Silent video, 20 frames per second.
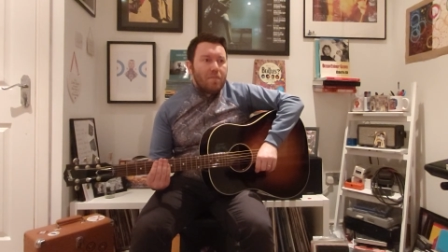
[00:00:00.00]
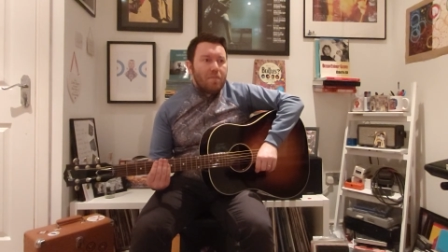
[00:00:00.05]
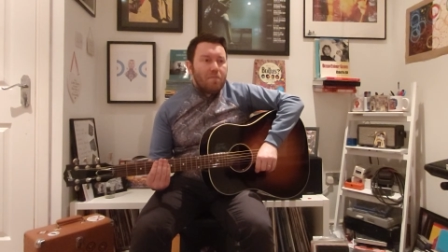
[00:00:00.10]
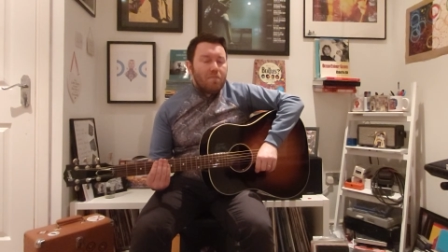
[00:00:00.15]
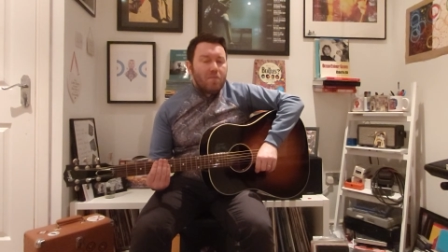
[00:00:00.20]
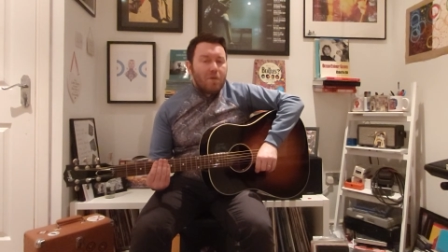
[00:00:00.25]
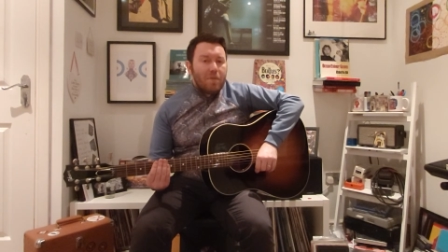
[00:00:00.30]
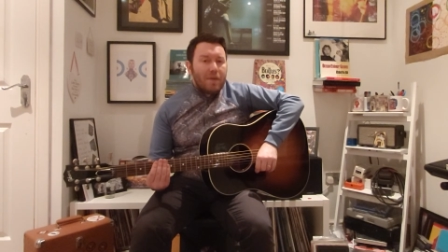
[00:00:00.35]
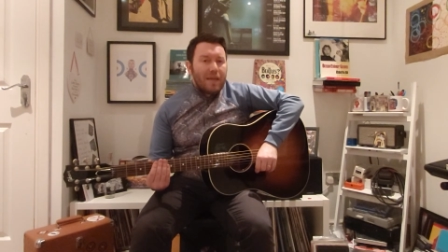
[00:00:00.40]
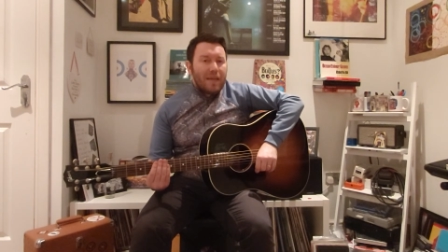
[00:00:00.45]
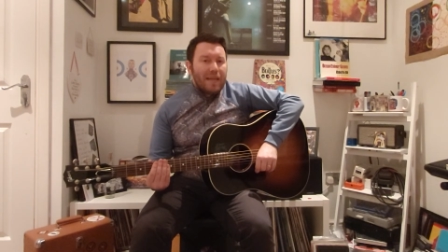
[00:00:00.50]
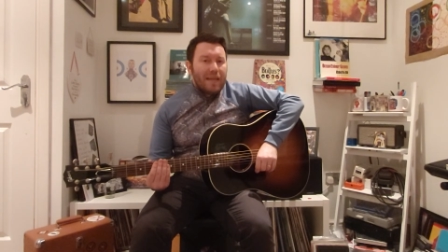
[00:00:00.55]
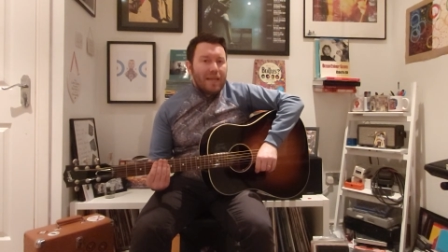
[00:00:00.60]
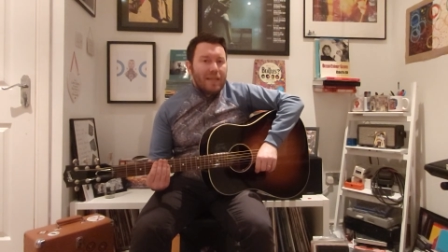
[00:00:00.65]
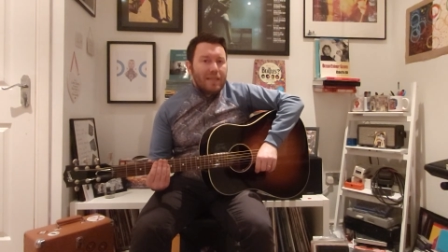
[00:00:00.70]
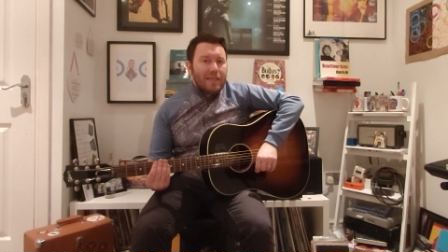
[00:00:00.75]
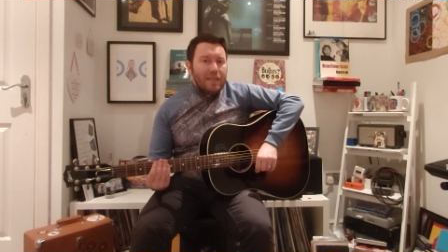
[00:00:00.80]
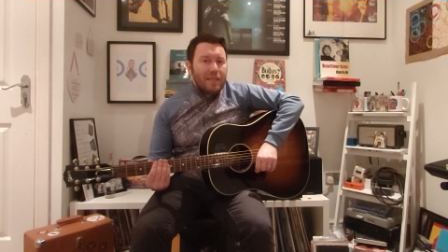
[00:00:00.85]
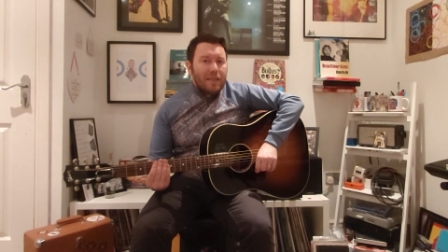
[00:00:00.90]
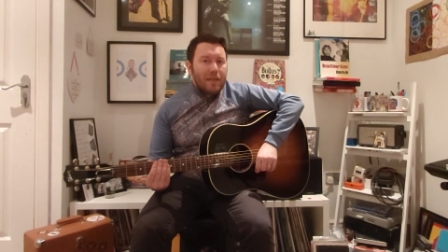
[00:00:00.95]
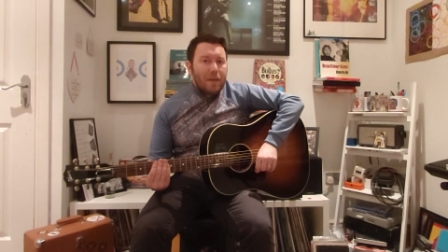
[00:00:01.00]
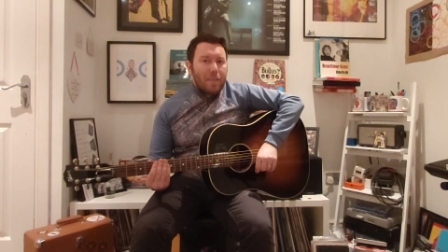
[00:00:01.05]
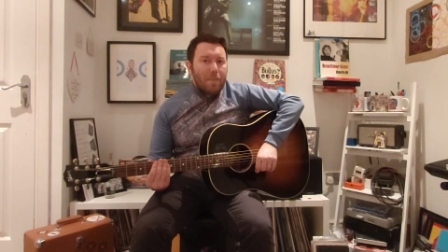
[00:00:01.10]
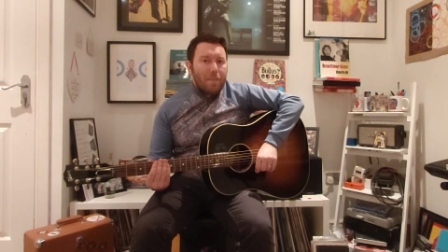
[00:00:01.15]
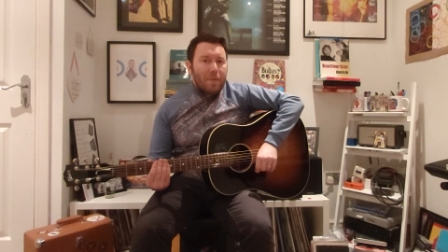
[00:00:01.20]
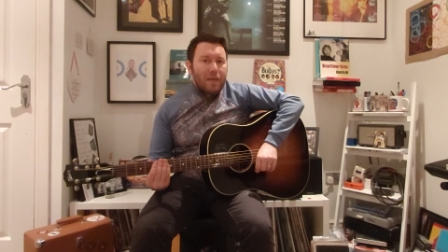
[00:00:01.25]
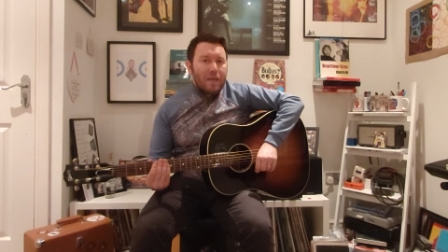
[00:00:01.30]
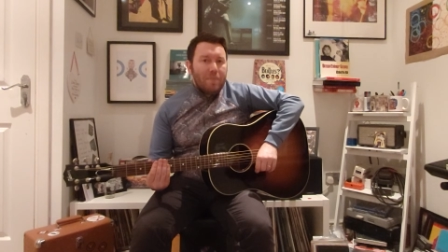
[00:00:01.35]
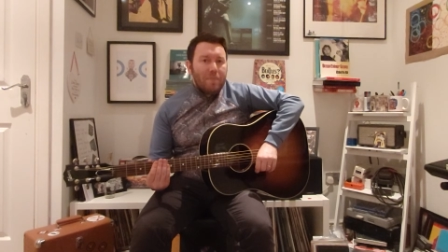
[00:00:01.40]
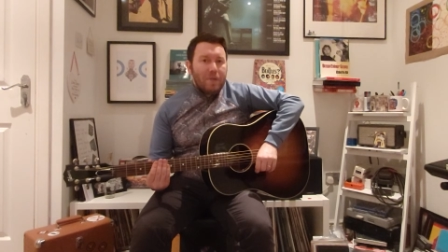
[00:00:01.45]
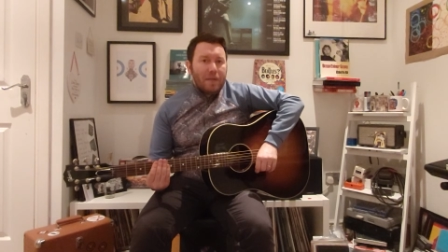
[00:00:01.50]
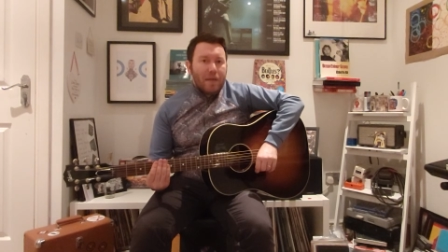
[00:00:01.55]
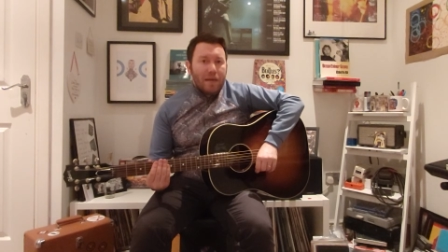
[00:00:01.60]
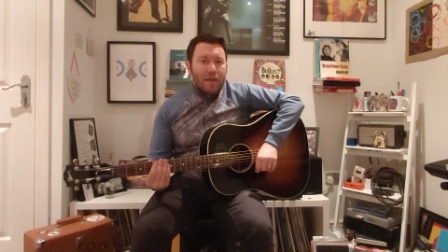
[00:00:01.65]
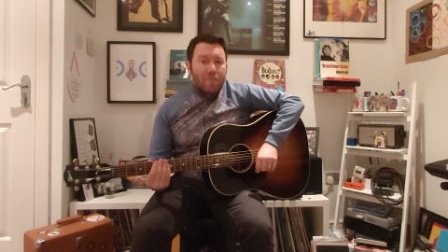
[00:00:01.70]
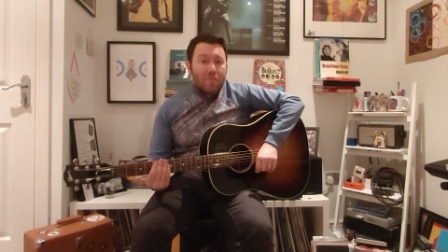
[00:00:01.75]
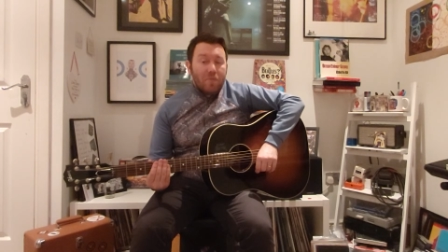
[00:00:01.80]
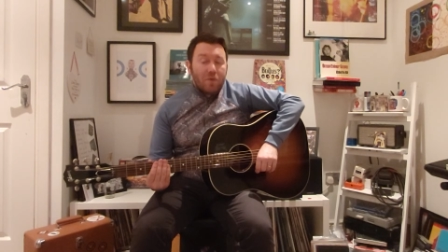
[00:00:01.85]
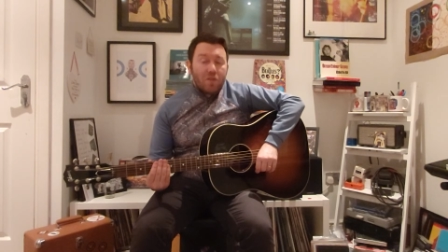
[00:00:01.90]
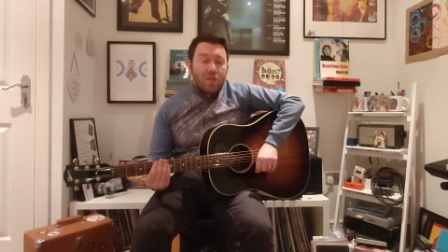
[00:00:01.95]
maybe 80
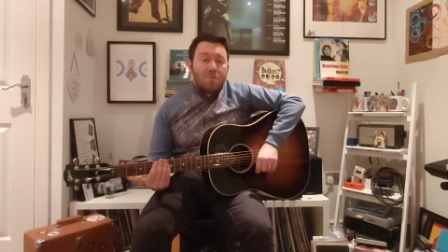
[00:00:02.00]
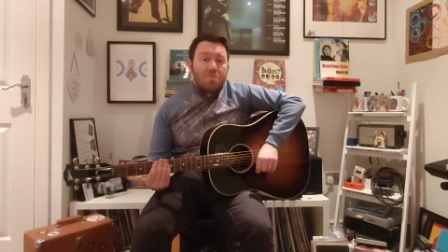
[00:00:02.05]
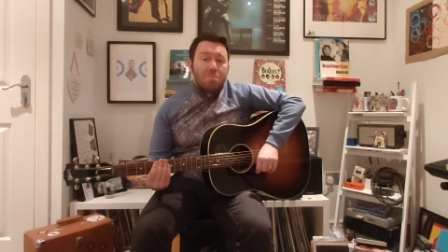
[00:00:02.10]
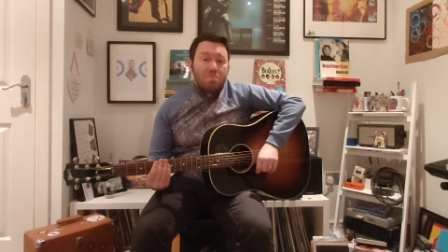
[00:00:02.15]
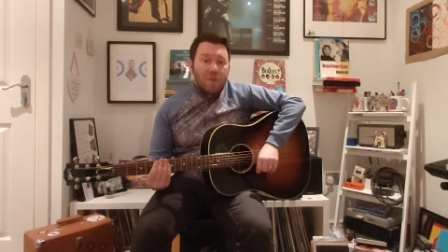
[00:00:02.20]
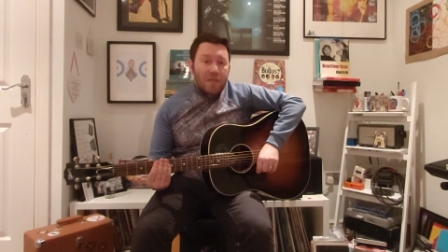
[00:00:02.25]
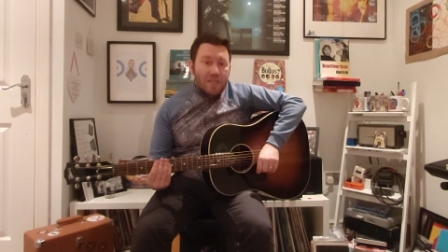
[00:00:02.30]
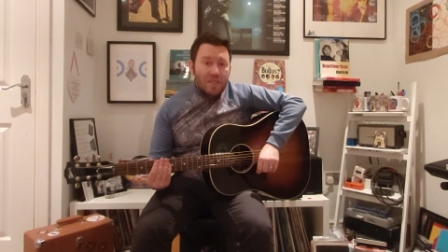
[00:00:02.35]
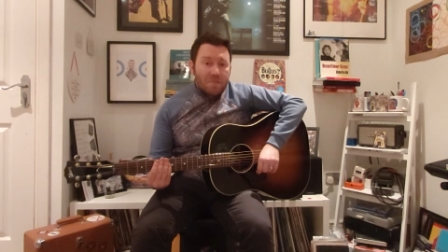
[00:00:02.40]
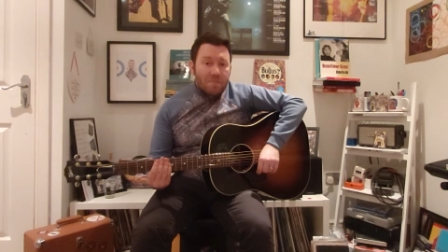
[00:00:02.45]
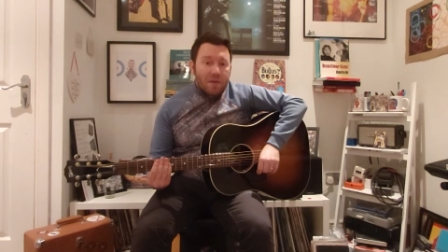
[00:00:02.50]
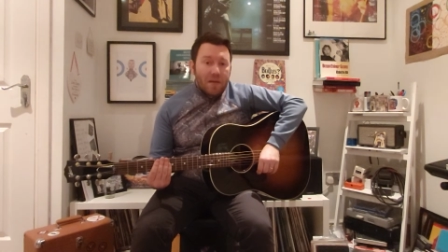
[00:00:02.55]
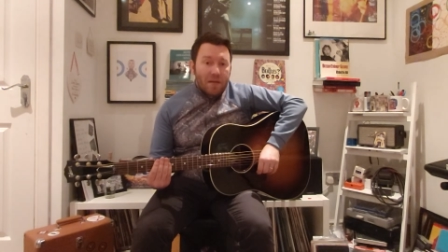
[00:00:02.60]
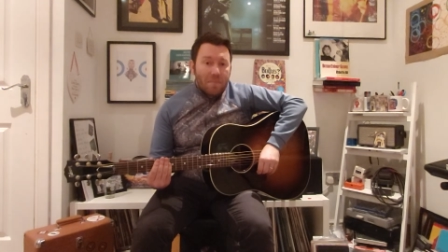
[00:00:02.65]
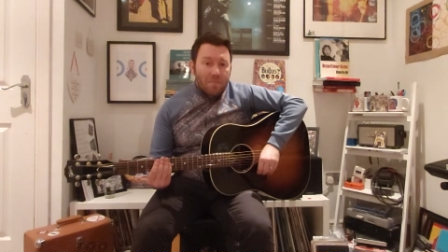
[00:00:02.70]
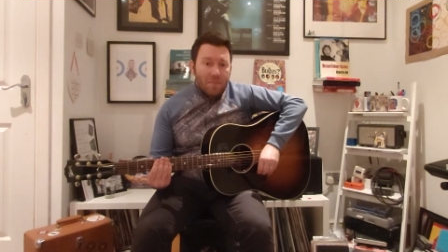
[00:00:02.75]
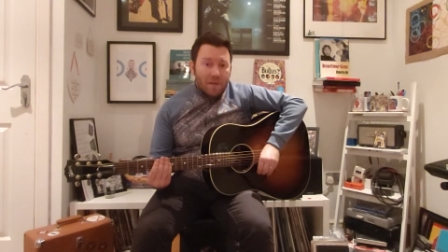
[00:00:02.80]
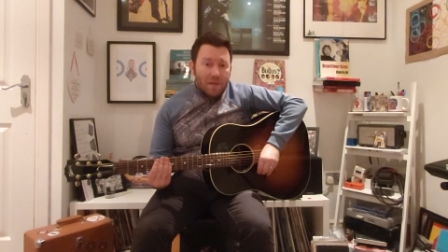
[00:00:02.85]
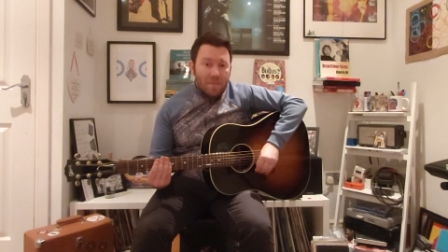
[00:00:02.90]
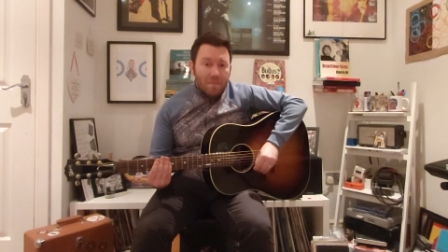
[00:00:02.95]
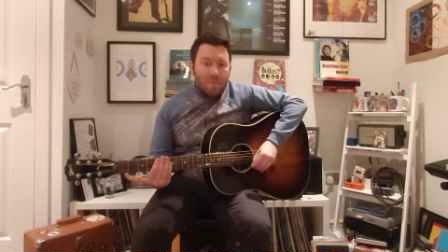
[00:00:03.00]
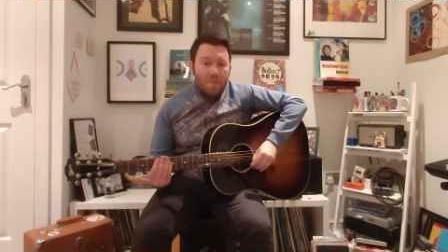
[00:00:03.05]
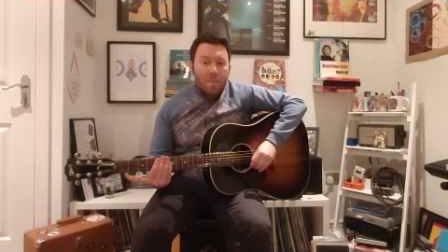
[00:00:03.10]
BPM, which is beats per minute,